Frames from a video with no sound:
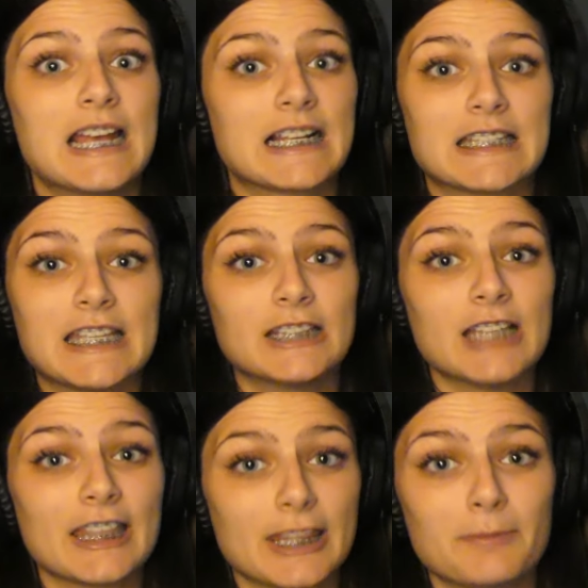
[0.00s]
cuz he
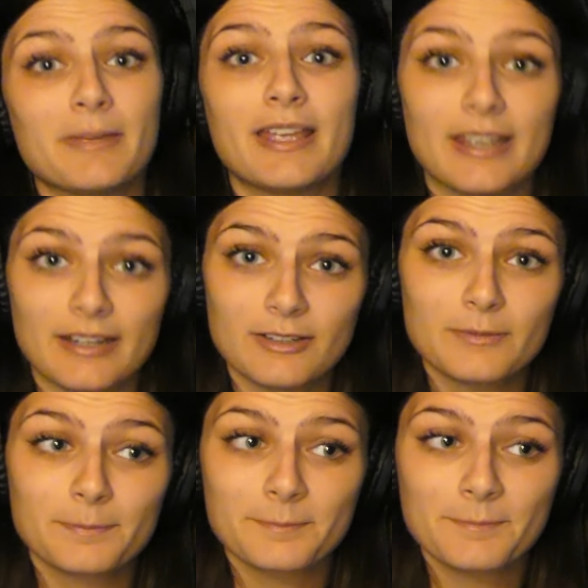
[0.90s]
let them in.
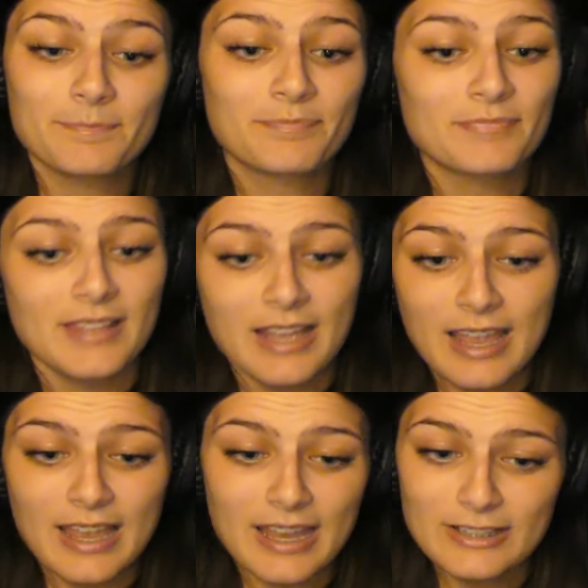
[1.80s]

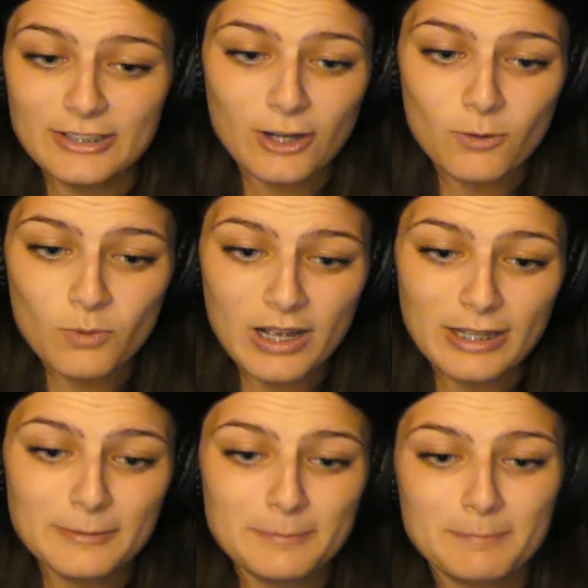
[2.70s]
And you know what?